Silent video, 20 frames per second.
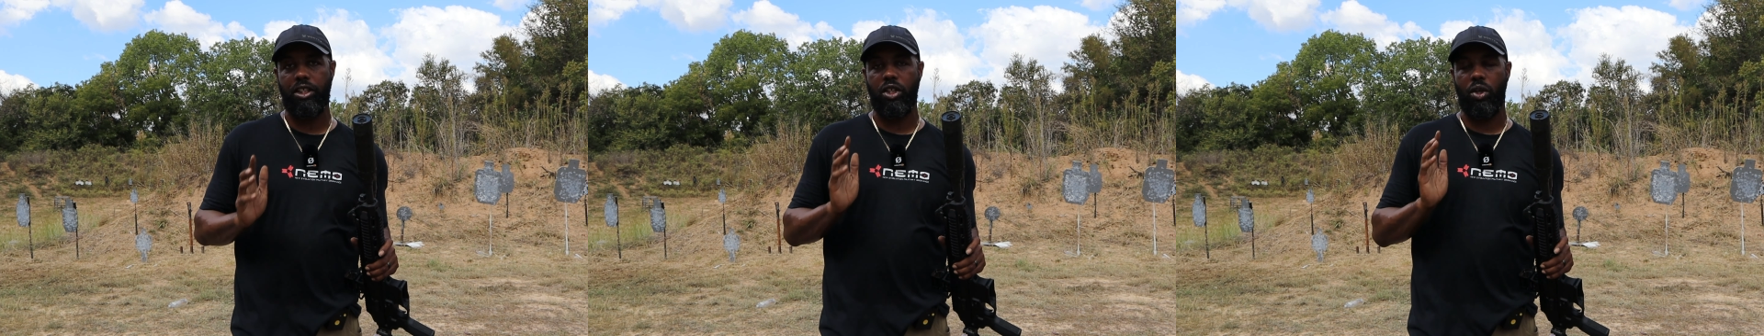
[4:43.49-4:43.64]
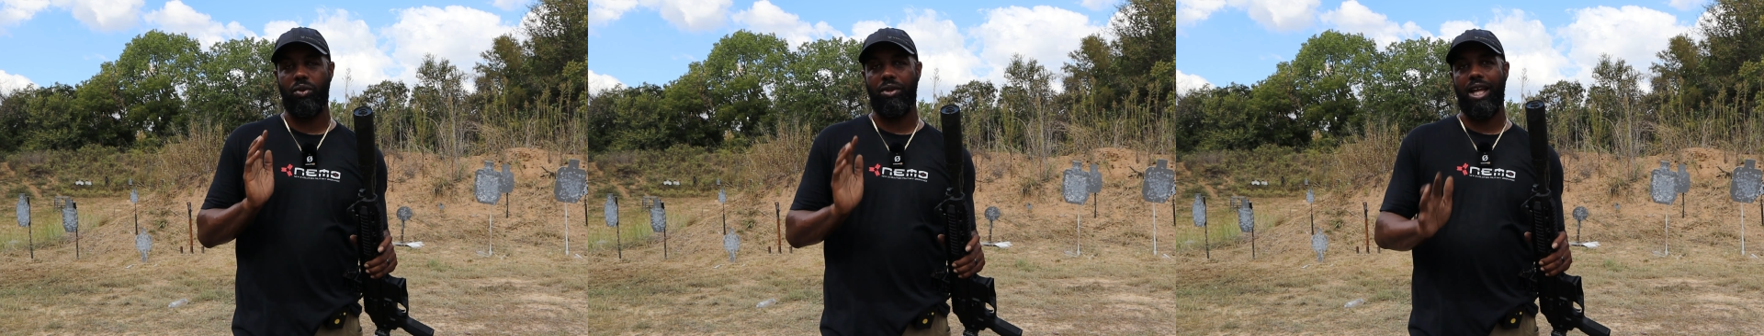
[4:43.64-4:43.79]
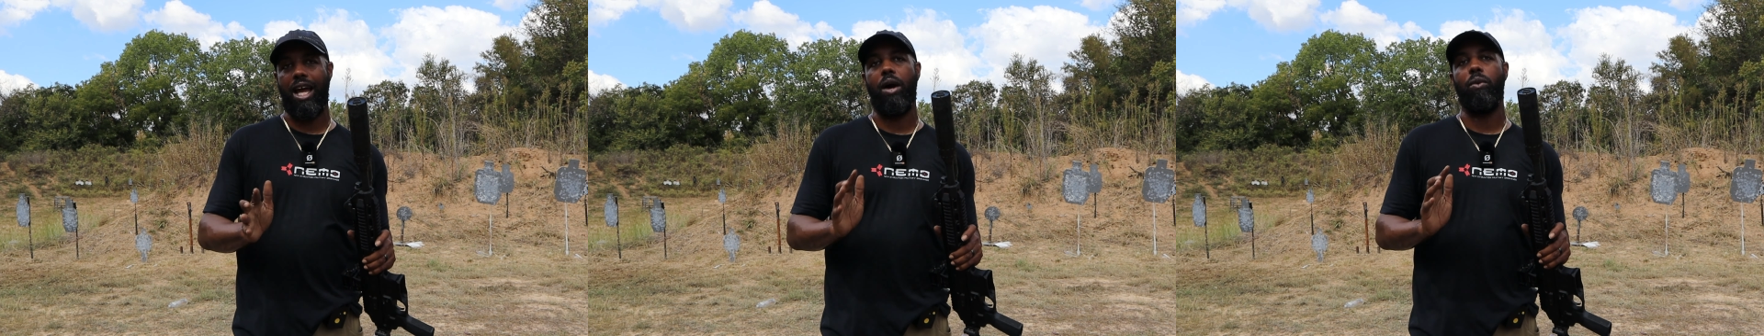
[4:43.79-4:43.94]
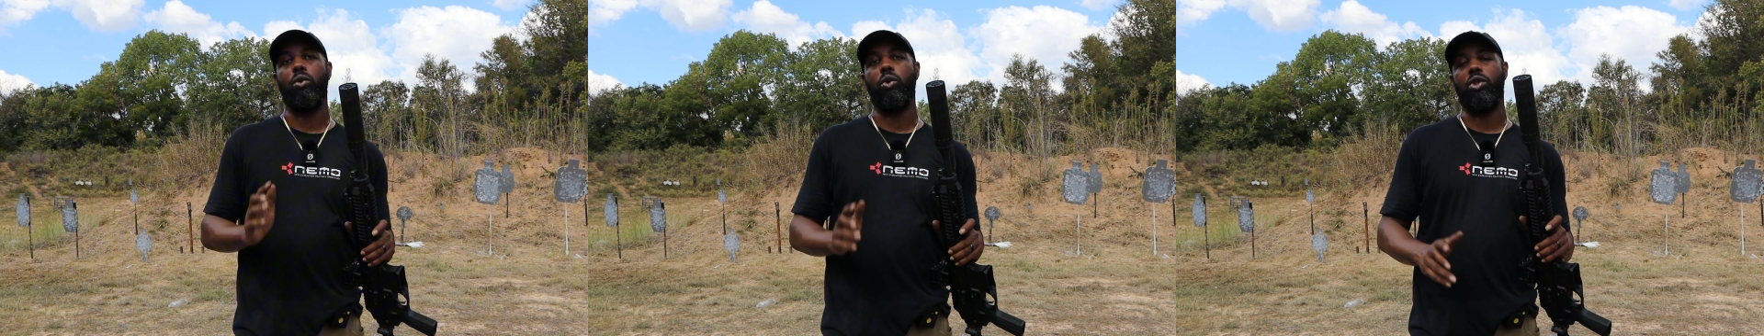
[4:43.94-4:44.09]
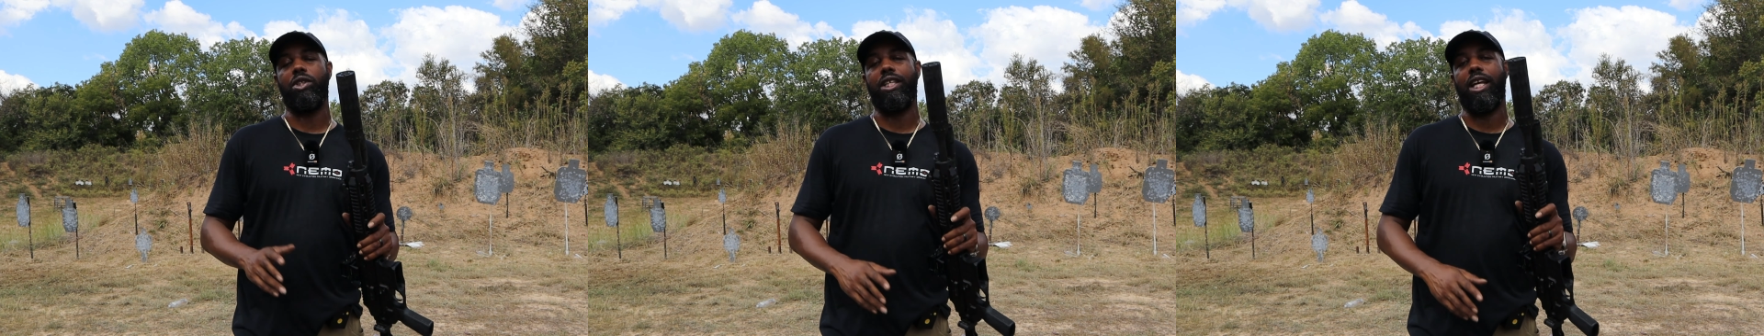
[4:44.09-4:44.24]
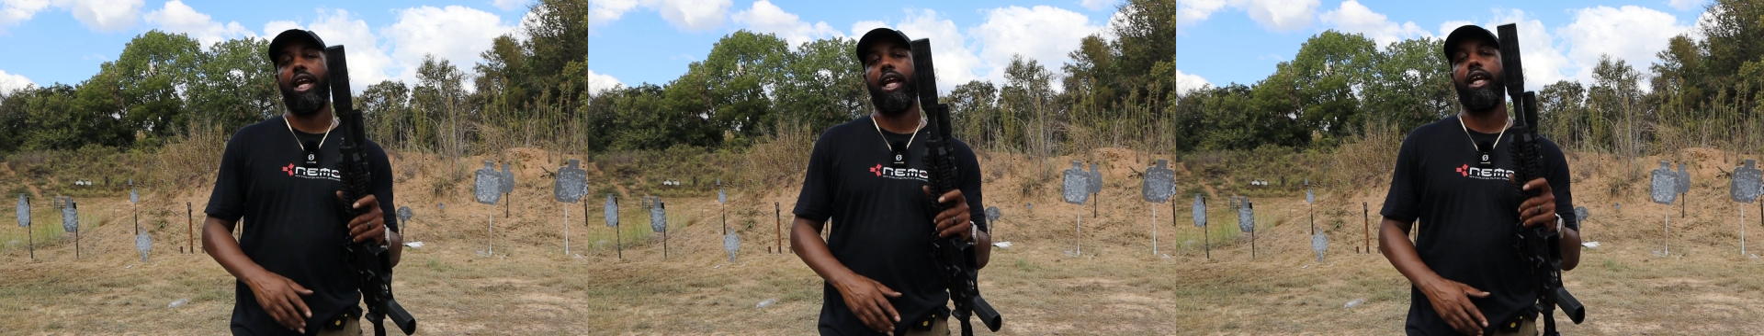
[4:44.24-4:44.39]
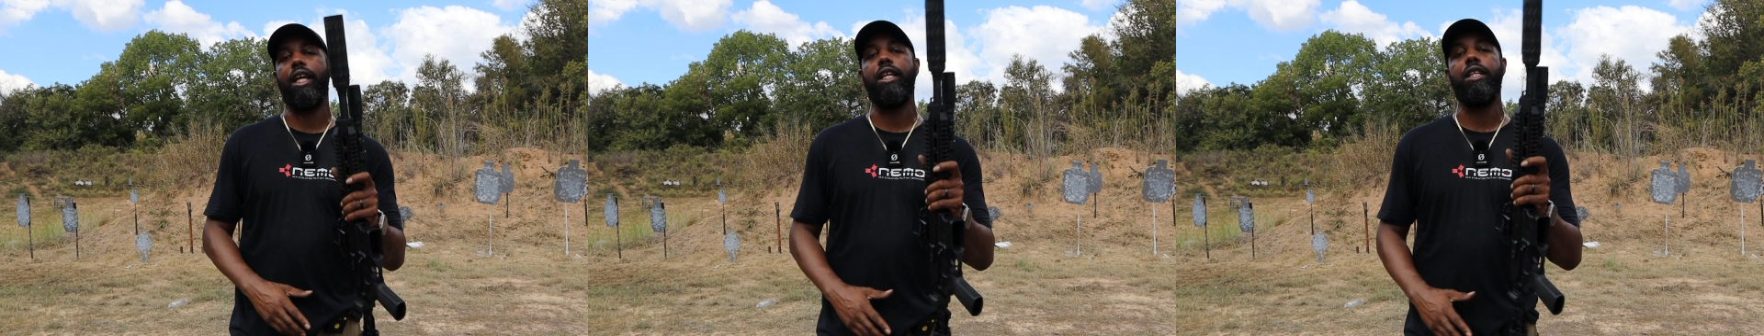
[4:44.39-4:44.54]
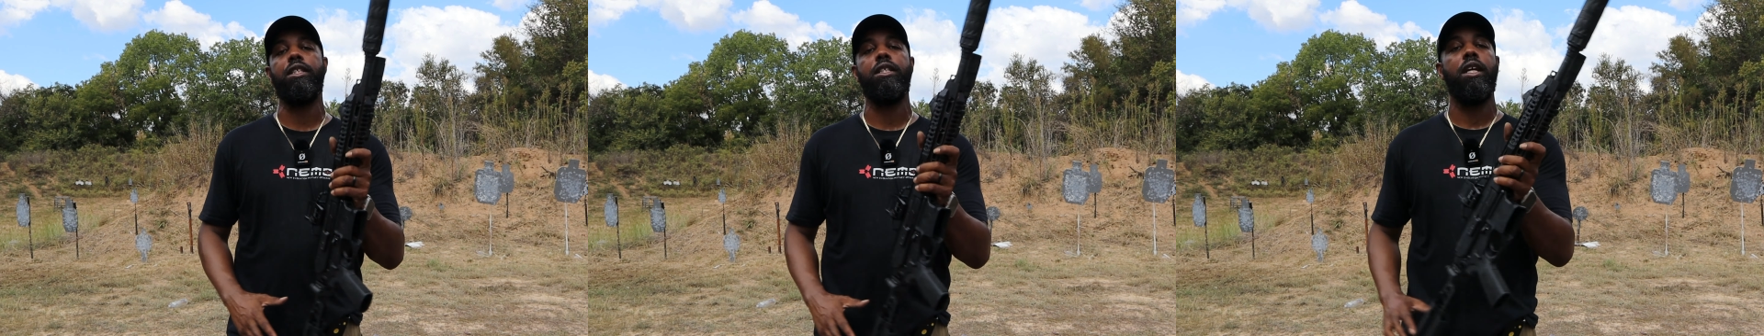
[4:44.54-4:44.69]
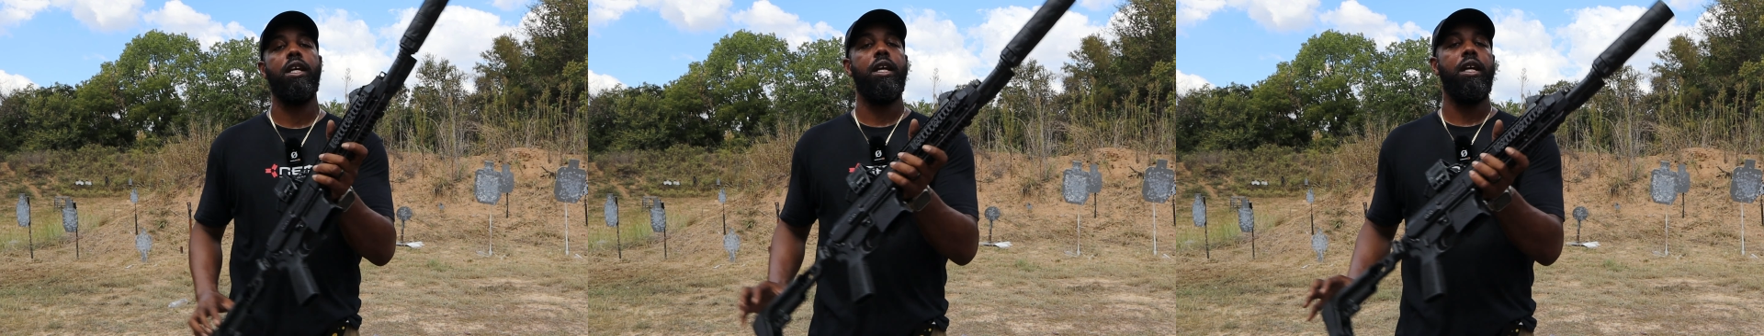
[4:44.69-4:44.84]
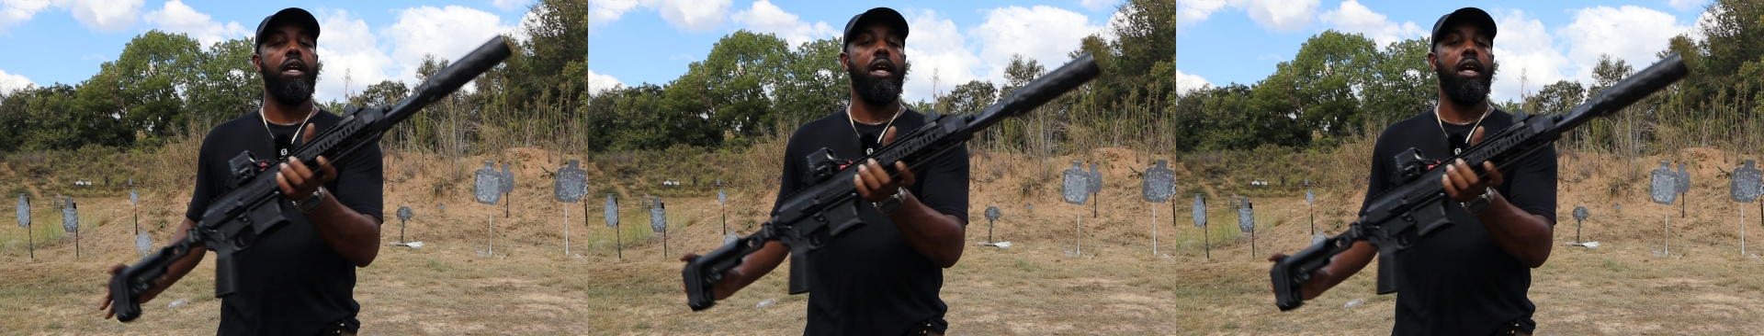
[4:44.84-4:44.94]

so that will change.